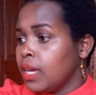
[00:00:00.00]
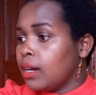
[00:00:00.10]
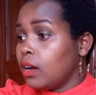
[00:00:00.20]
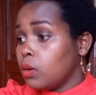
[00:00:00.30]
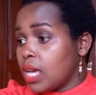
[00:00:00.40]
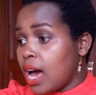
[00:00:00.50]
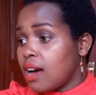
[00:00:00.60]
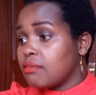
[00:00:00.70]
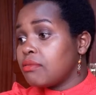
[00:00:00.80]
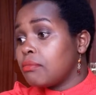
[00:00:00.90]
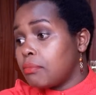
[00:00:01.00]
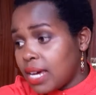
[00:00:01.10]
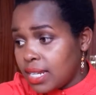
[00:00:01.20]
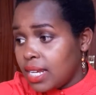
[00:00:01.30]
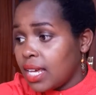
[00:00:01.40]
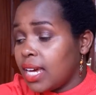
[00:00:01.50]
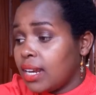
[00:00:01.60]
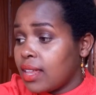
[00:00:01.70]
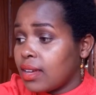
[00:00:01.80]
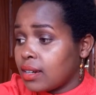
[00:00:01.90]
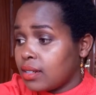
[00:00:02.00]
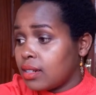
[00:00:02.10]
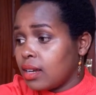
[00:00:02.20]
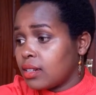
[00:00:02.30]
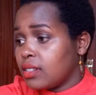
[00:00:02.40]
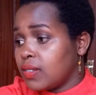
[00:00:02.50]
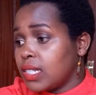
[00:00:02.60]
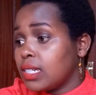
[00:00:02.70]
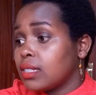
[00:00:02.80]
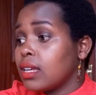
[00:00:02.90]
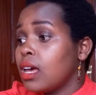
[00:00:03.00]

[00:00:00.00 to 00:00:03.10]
Now we have mining and other related activities,